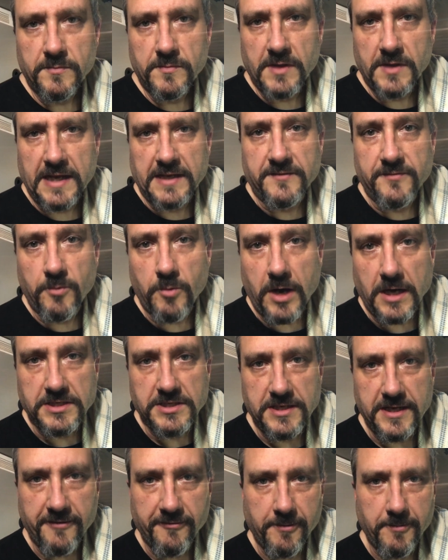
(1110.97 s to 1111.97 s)
Thanks for
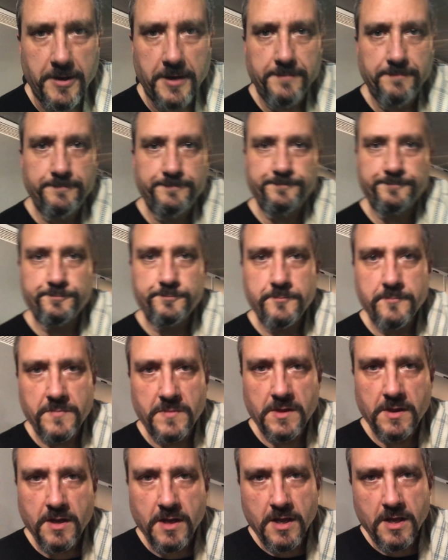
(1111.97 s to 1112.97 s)
watching, everyone.
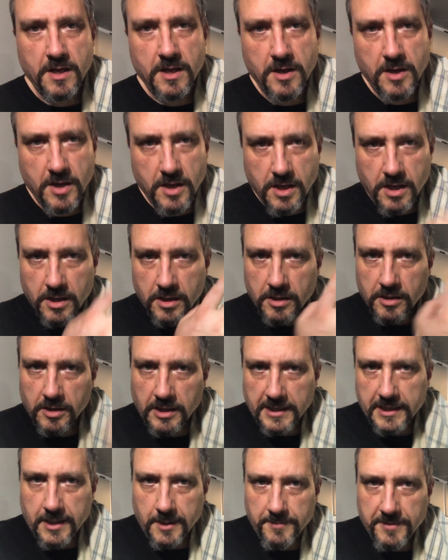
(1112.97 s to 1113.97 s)

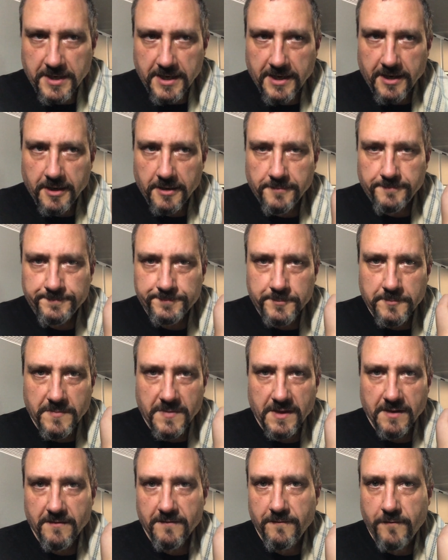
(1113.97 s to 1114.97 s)
Click up here
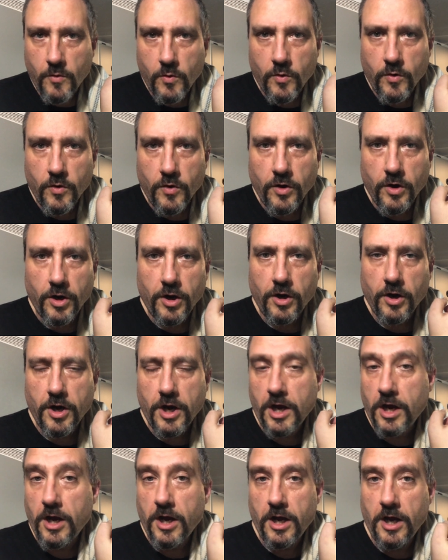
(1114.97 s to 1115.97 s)
for
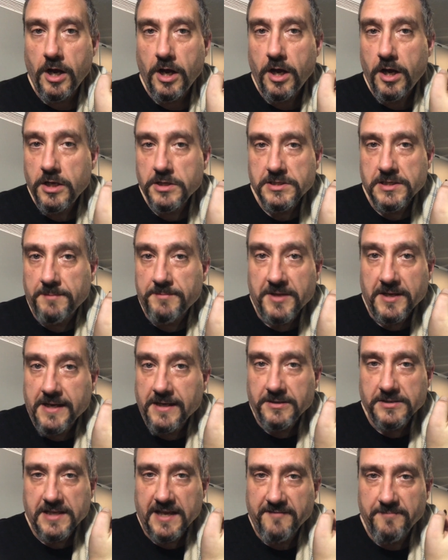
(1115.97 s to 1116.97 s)
something
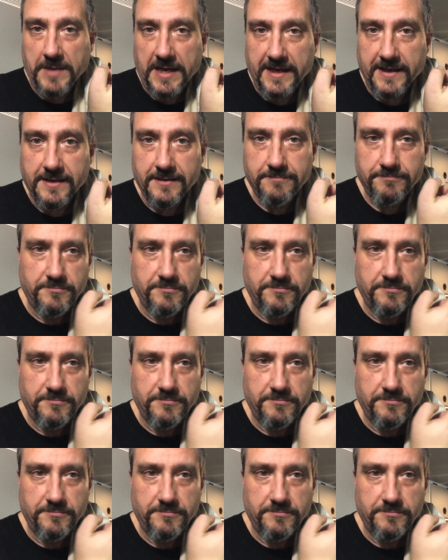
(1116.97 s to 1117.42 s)
else I've made.